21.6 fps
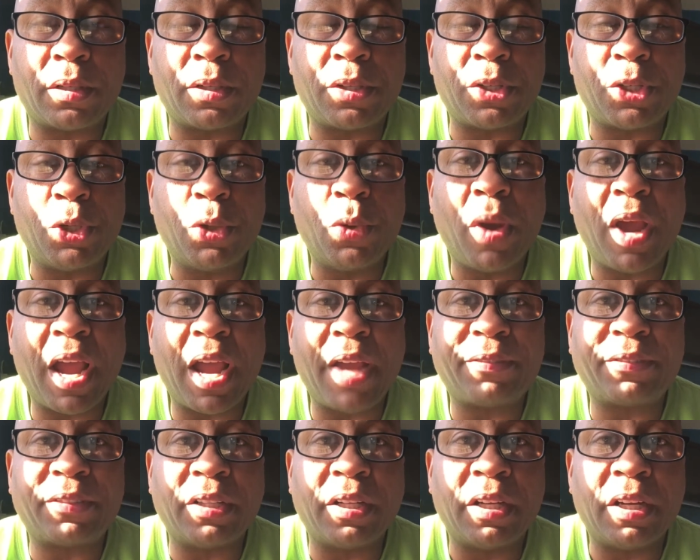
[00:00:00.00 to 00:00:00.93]
you
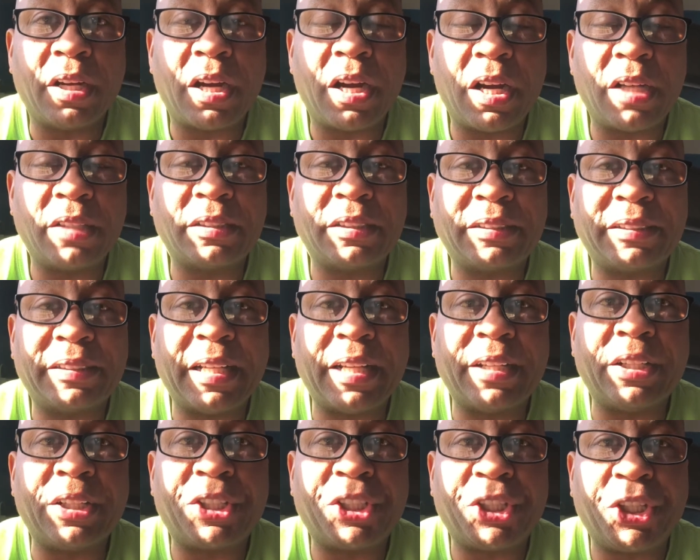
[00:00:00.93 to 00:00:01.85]
have to
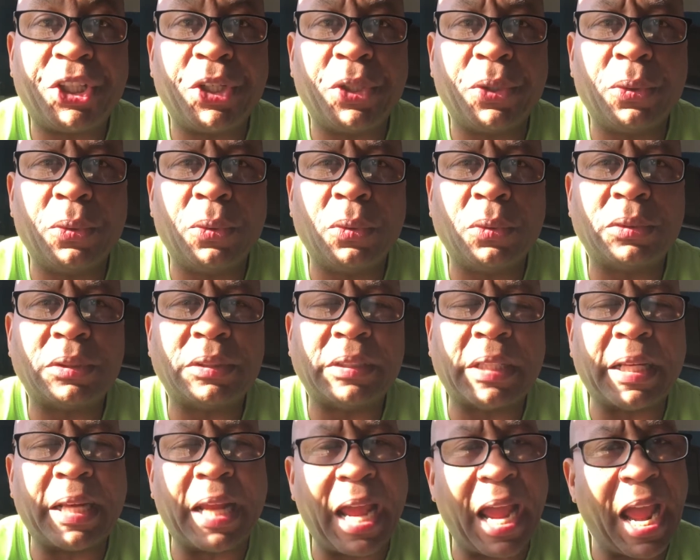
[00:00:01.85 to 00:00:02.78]
understand the cues
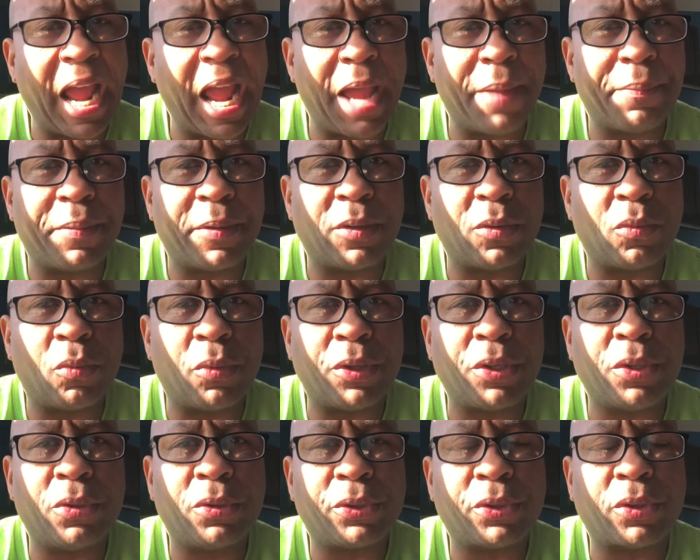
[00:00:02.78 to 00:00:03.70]
that happen when
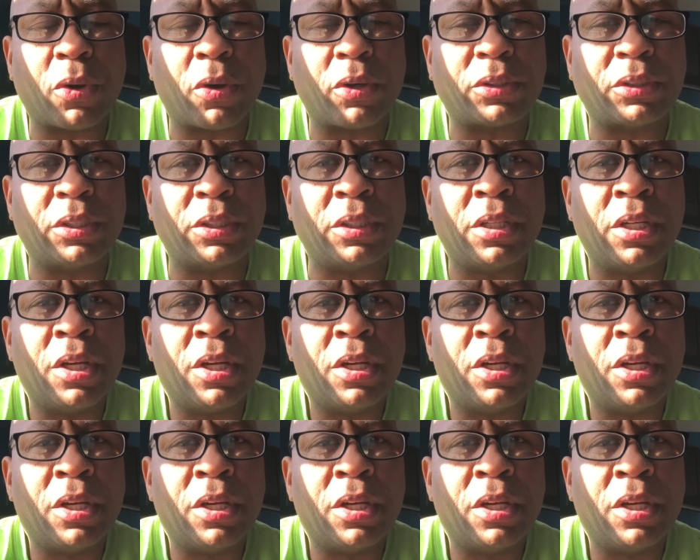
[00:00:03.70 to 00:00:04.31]
you start to